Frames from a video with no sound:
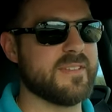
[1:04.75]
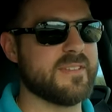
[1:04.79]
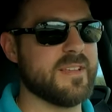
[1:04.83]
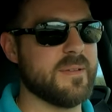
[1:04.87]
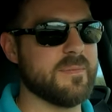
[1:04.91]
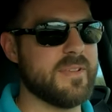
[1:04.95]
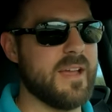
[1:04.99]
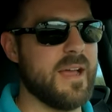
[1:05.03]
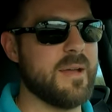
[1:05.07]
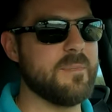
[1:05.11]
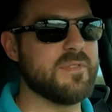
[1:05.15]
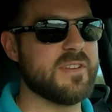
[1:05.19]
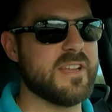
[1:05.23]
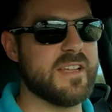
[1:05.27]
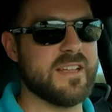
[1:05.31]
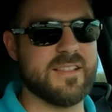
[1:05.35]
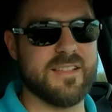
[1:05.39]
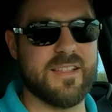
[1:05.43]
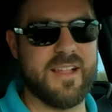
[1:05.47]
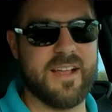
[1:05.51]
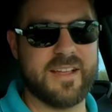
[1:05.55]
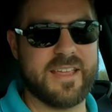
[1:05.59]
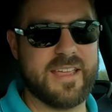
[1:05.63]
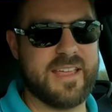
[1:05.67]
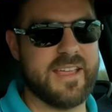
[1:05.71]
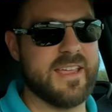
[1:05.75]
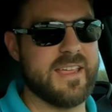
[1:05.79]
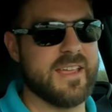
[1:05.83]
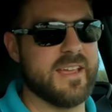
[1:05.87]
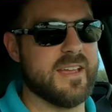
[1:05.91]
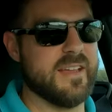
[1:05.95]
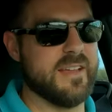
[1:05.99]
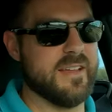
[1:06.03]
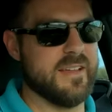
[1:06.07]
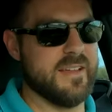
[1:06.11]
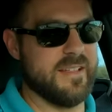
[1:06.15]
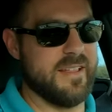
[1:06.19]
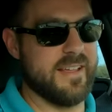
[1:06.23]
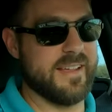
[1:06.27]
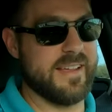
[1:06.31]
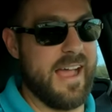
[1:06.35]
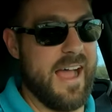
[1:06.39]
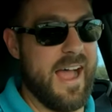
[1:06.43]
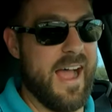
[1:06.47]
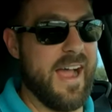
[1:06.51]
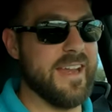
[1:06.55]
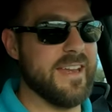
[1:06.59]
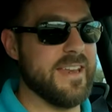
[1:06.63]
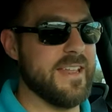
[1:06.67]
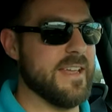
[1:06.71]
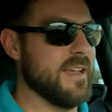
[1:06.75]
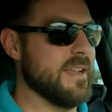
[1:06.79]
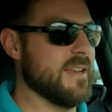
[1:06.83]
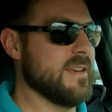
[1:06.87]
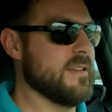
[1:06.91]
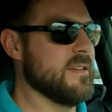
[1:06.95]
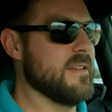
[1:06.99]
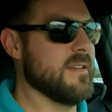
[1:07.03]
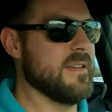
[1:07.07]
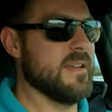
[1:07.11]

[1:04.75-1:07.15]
Sometimes you get lucky, like I did,